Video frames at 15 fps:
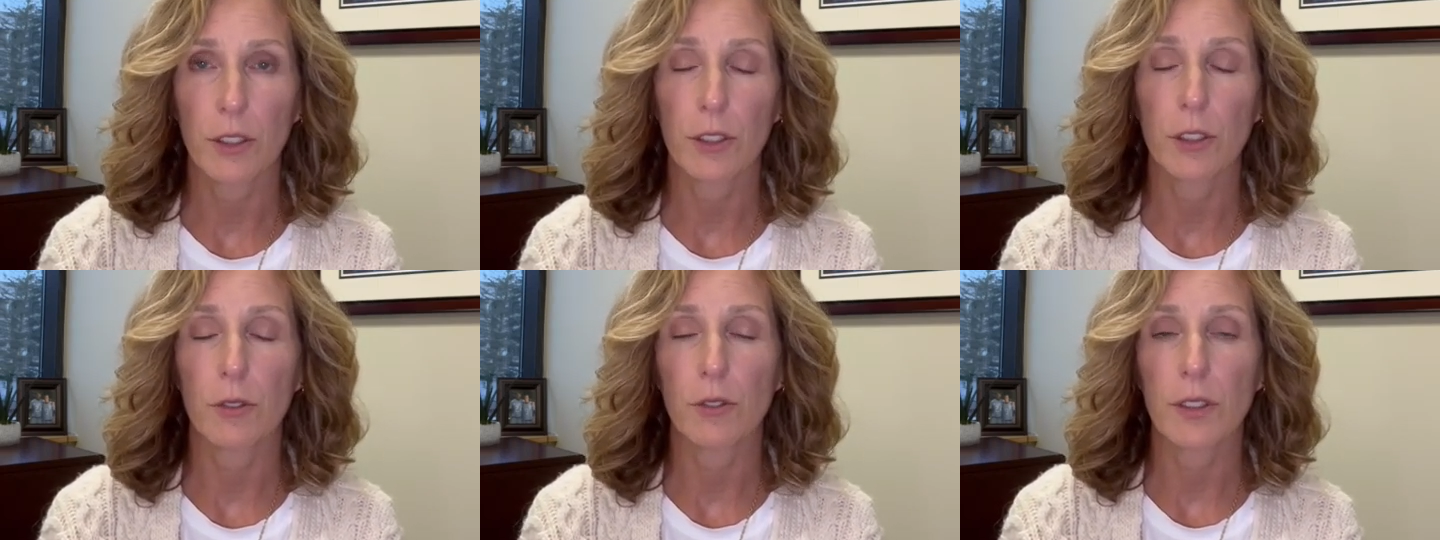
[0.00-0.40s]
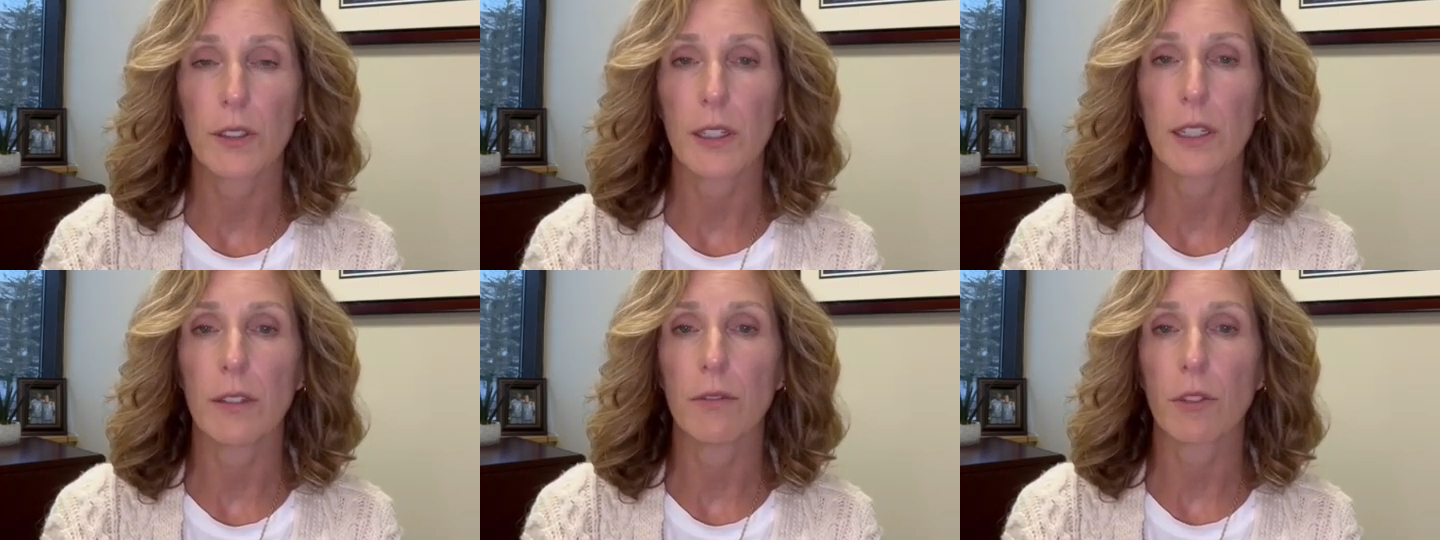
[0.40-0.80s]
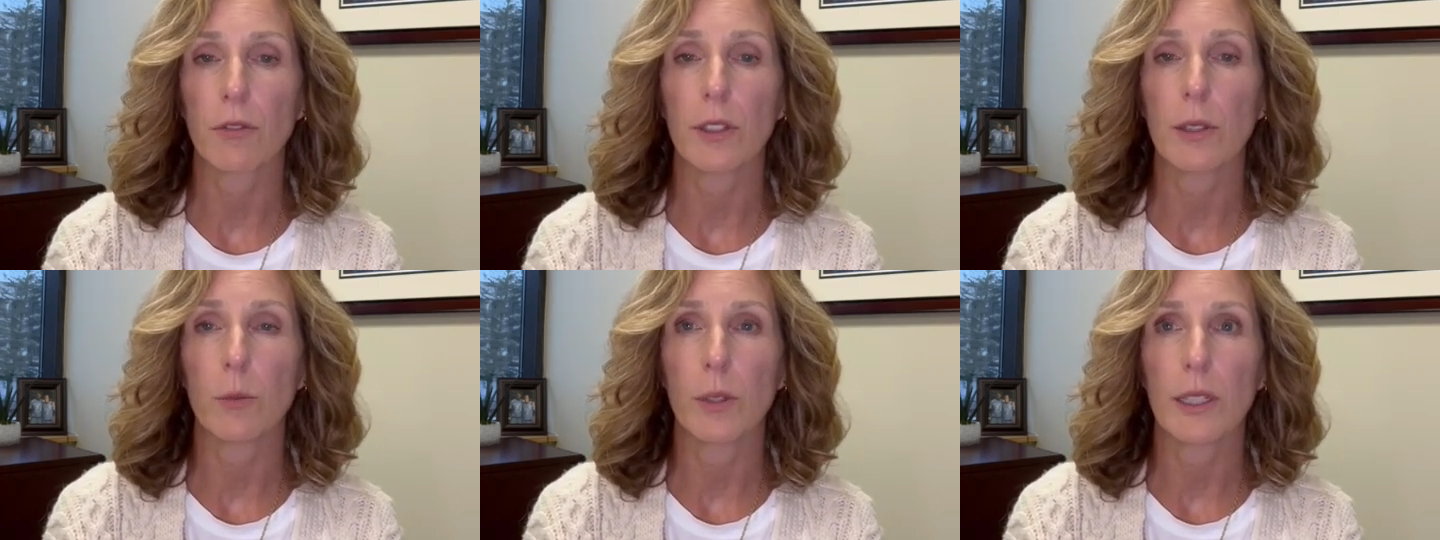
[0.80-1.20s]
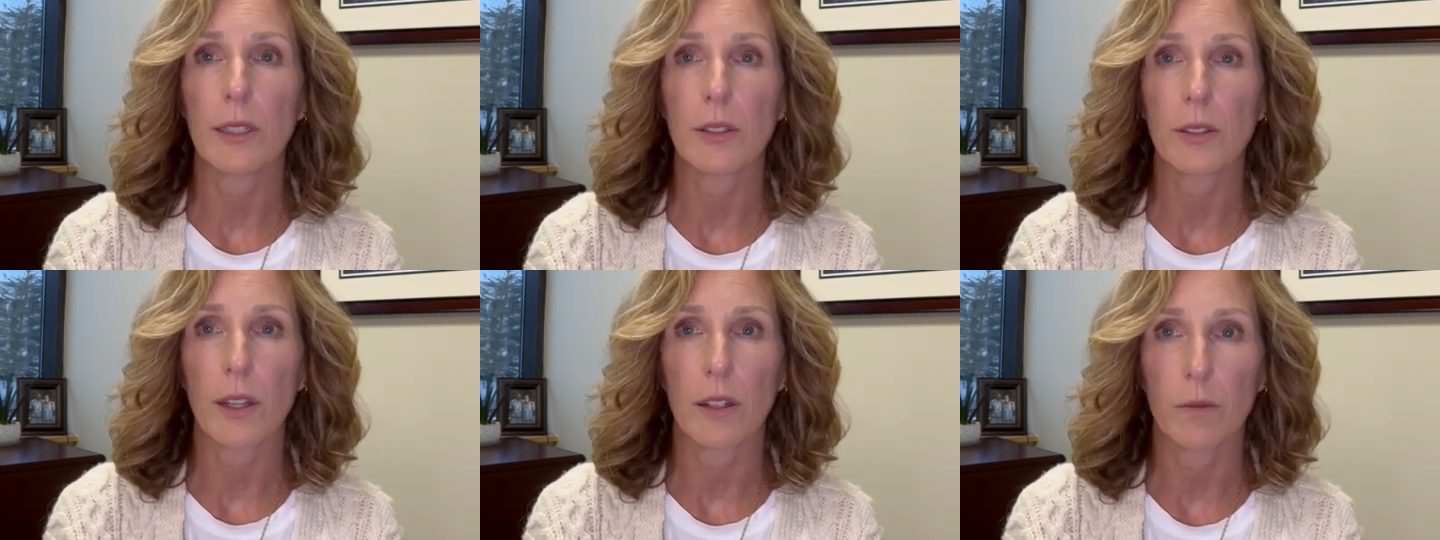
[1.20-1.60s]
to receive three
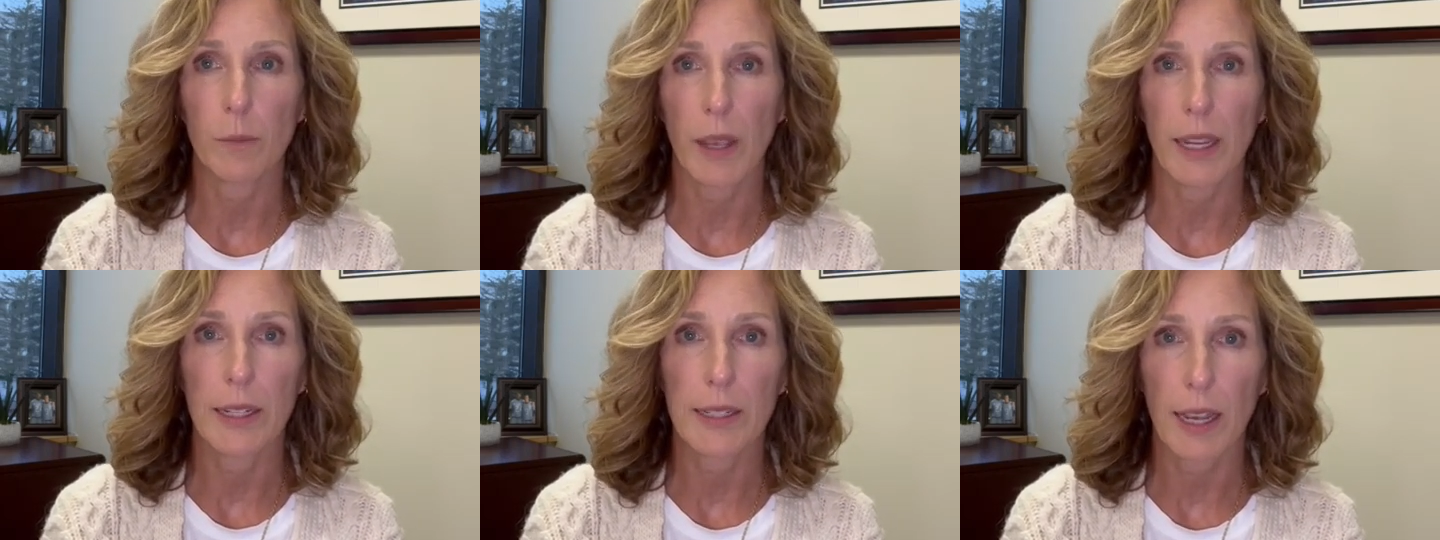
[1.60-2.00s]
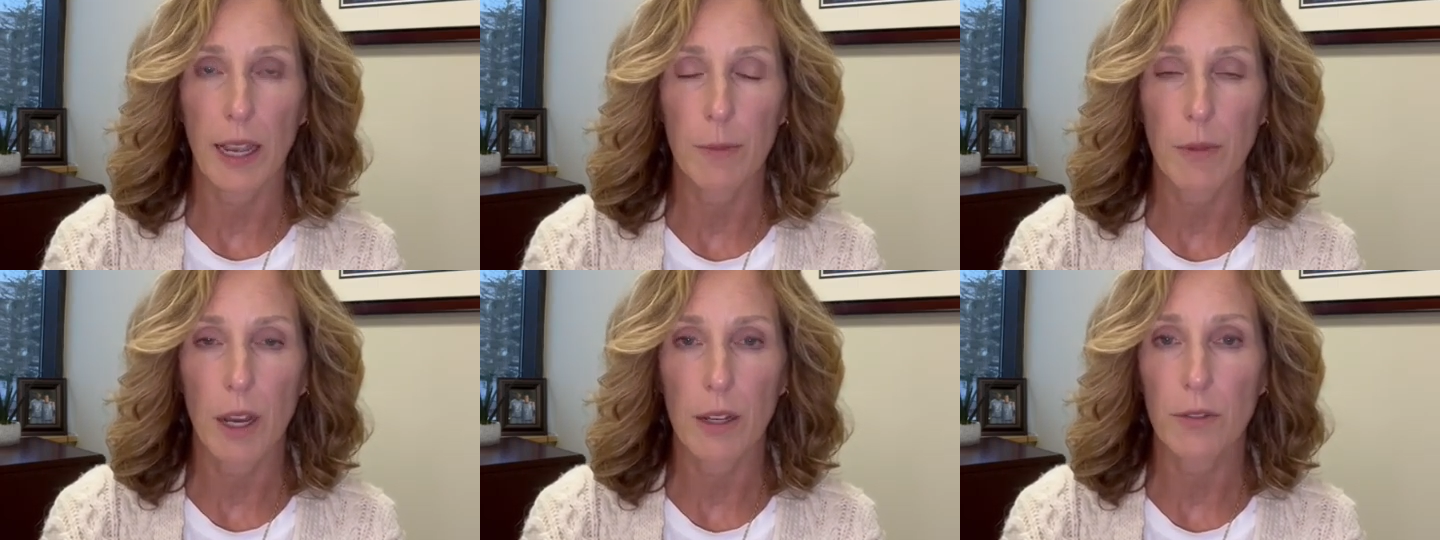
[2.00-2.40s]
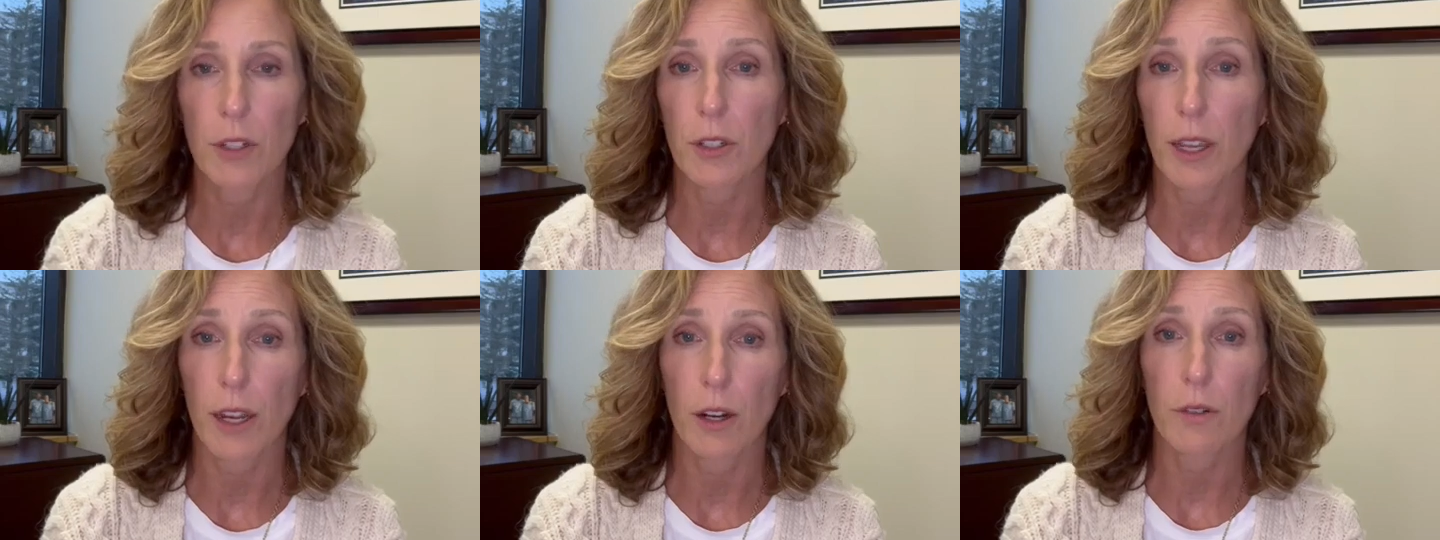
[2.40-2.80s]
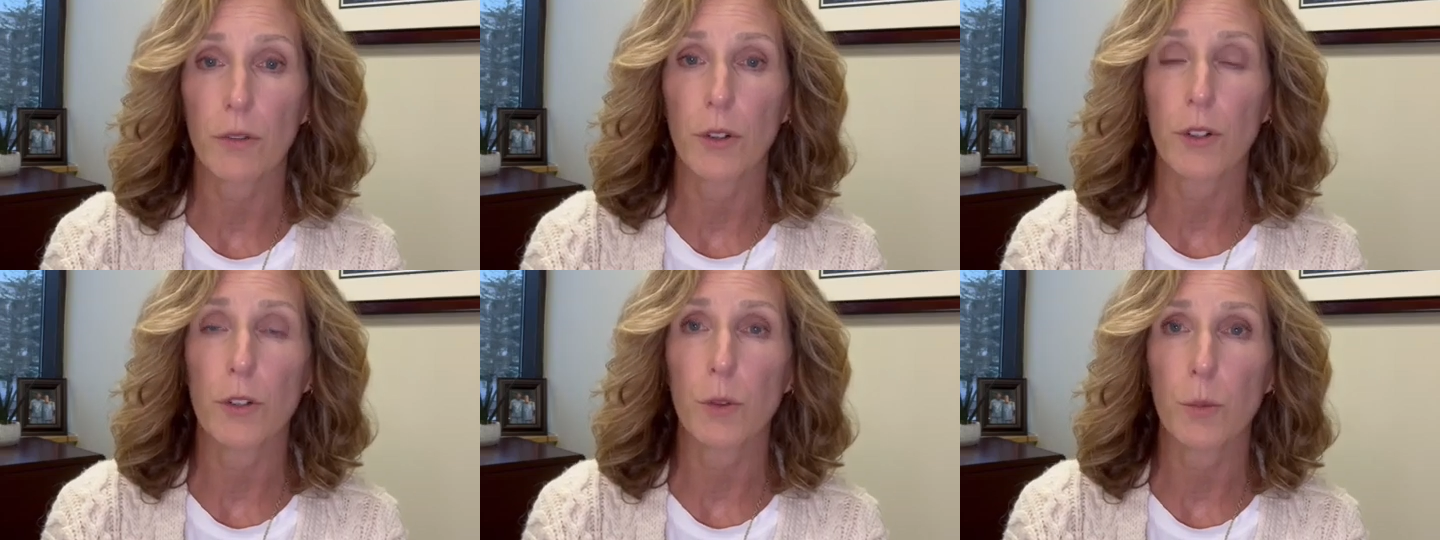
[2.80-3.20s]
weeks of paid time off to care for
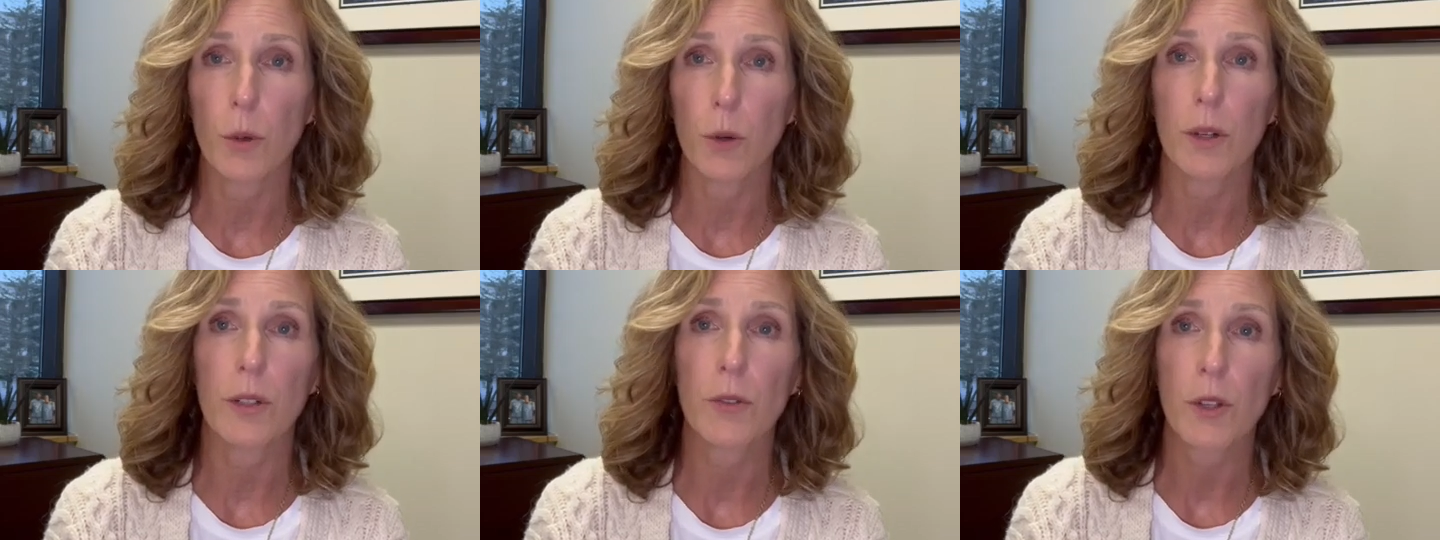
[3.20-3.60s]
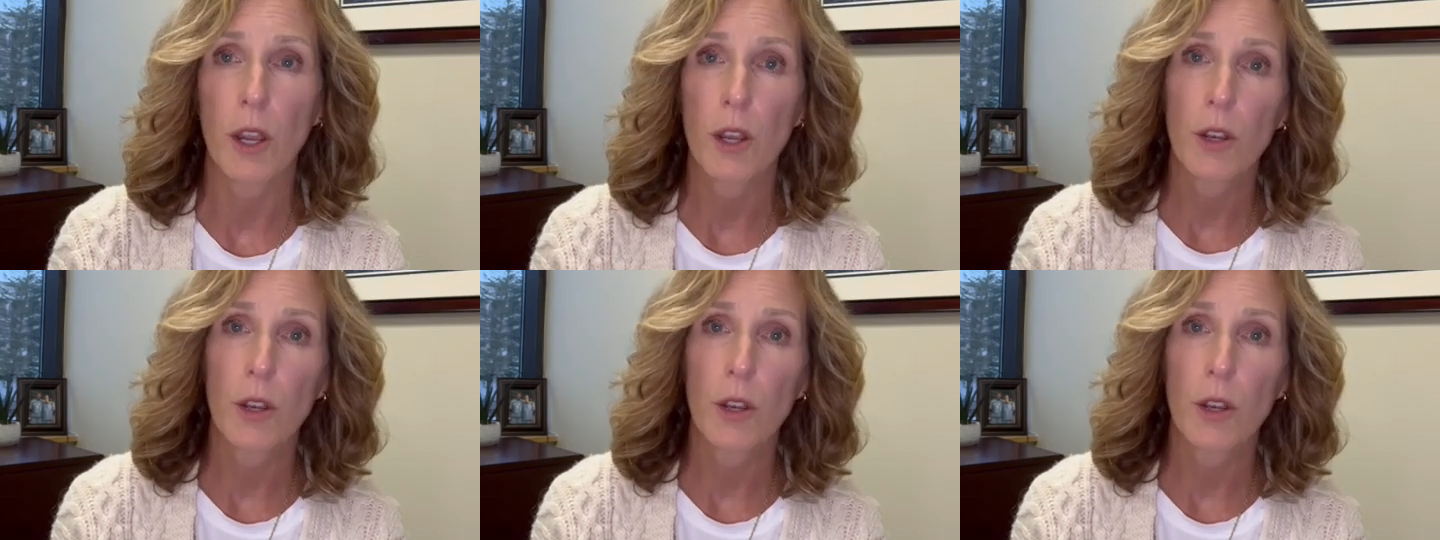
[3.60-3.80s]
newborns